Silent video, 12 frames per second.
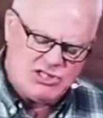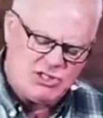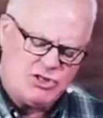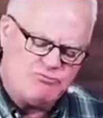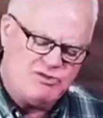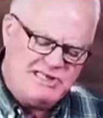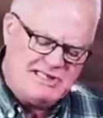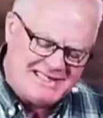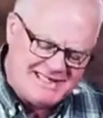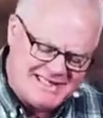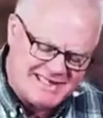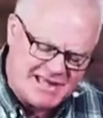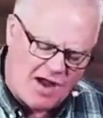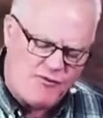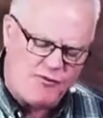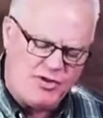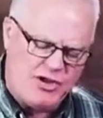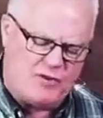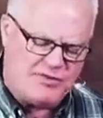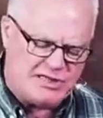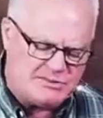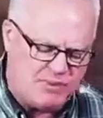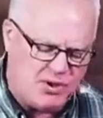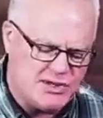to the rediscovery of
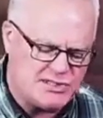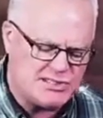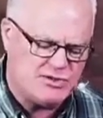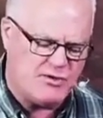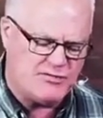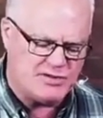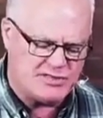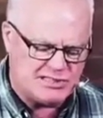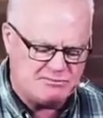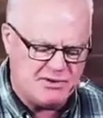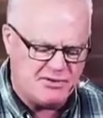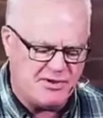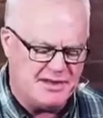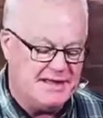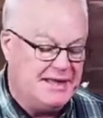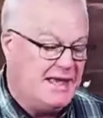this person of the Spirit.